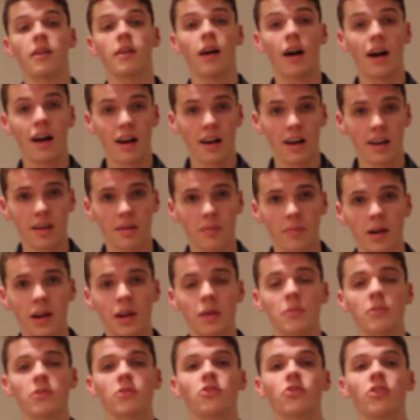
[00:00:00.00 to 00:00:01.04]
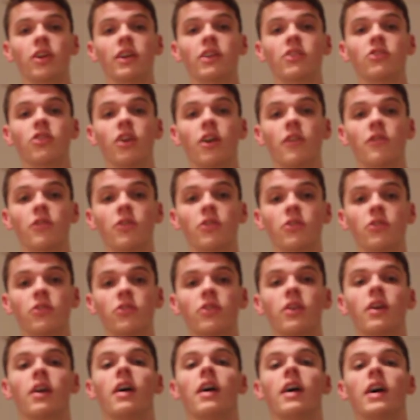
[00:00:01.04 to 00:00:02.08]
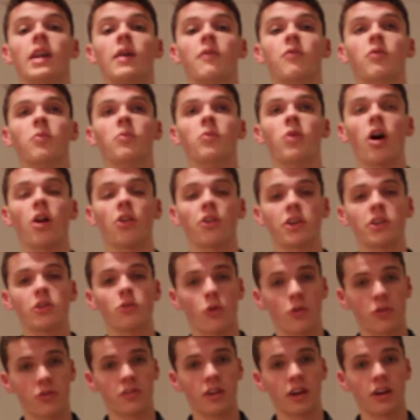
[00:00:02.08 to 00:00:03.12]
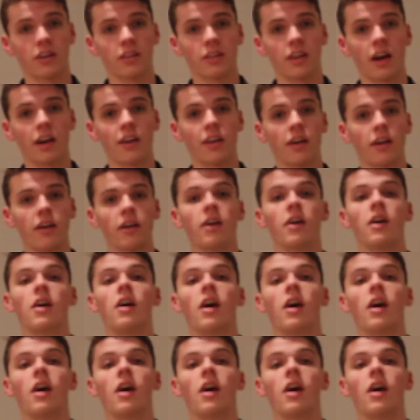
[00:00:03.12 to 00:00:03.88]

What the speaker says: Hi, my name is Jake Jeffers, and I'm from Raleigh, North Carolina.